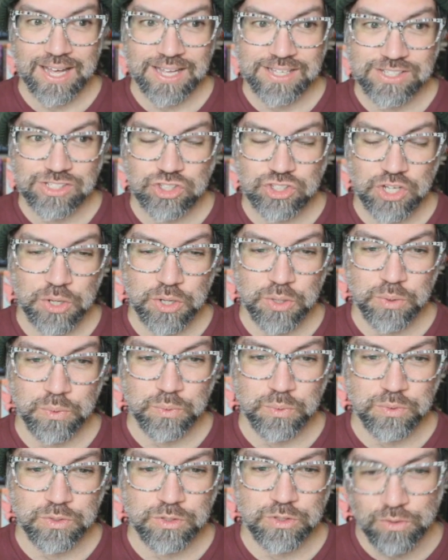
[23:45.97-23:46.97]

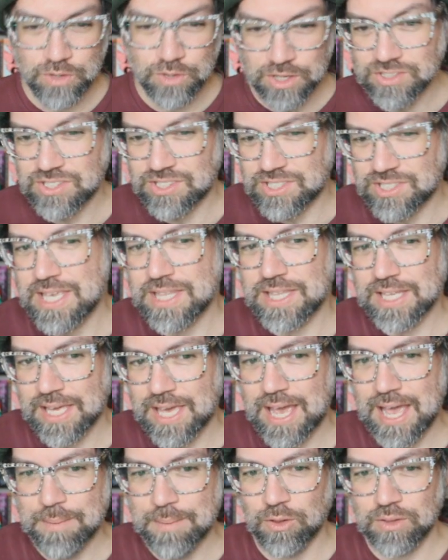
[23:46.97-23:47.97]
So you can see the
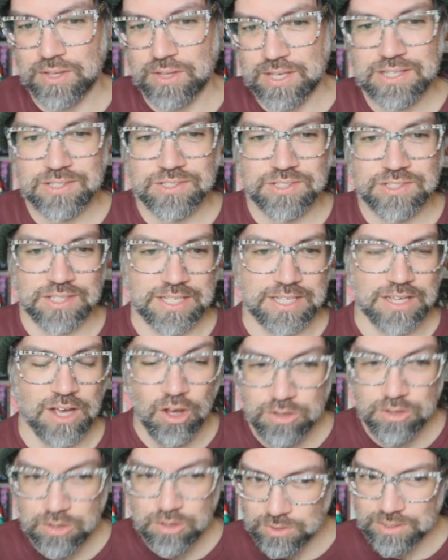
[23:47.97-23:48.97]
camel easily.
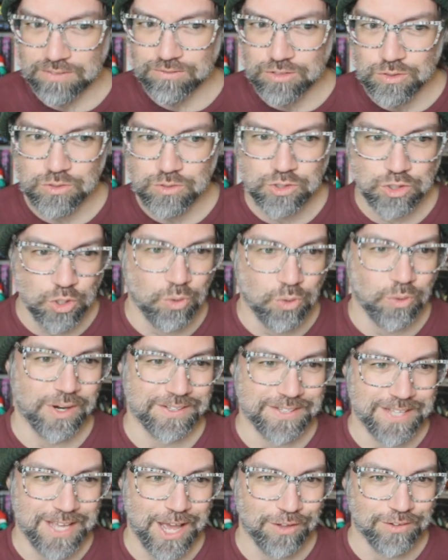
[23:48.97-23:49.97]
All you really have to do is go
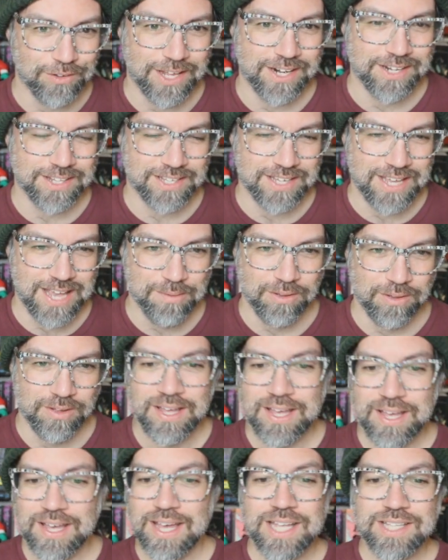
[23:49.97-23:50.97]
around the outline of the camel.
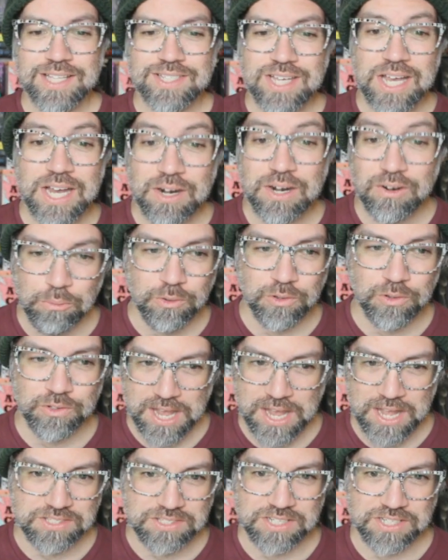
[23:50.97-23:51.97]
Terrible
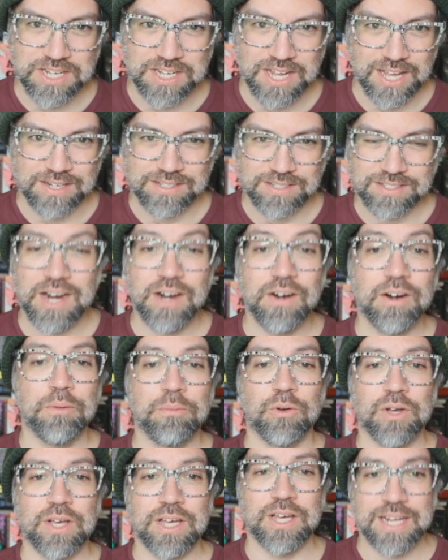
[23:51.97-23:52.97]
dot to dot.
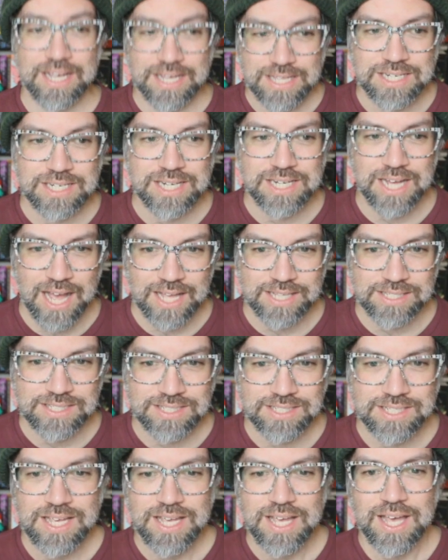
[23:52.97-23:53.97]
Terrible connect the
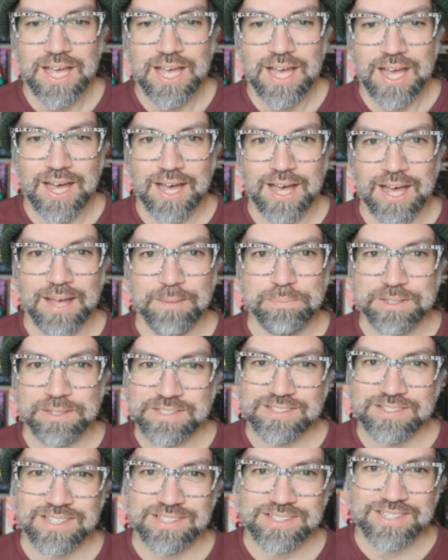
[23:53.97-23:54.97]
dots. Plus,
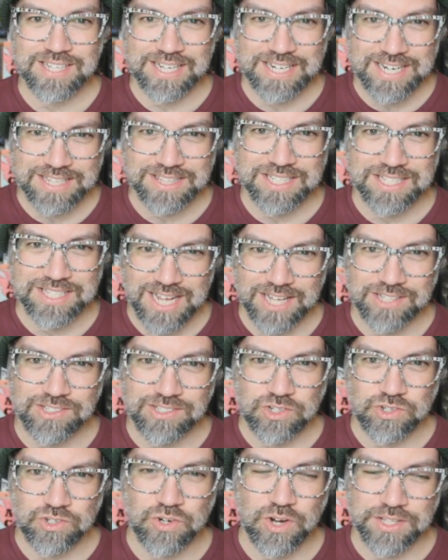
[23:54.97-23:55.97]
it says connect the dots
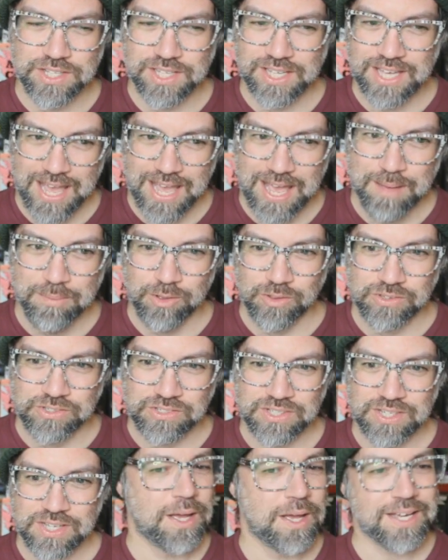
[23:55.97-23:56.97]
to draw the
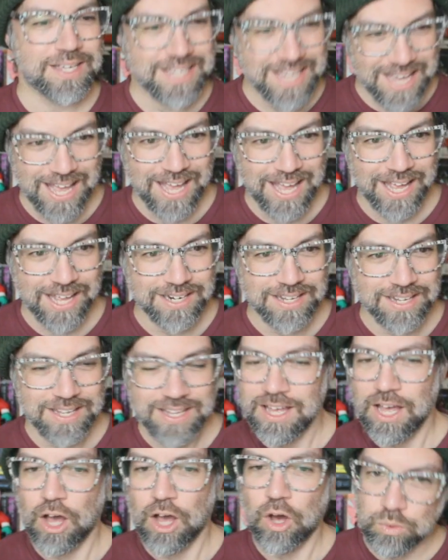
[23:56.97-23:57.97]
camels. Again,
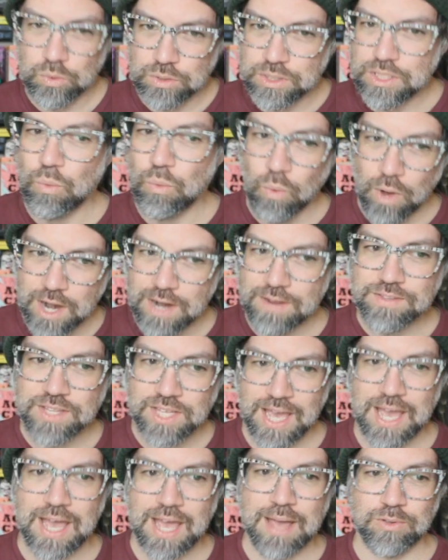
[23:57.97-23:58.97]
only one of the
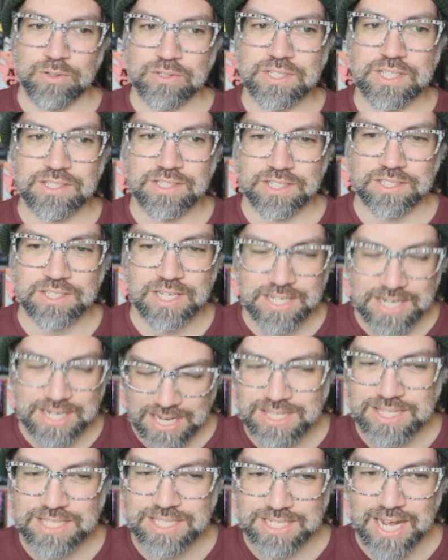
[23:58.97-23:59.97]
camels is a
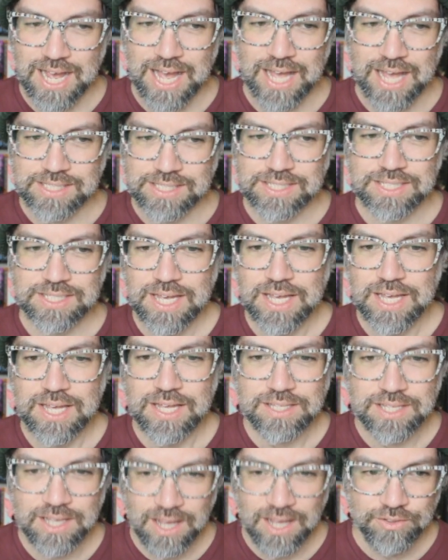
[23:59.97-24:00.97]
connect the dots.
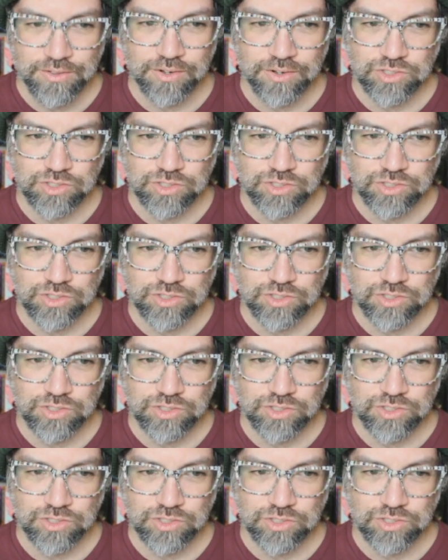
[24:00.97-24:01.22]
The other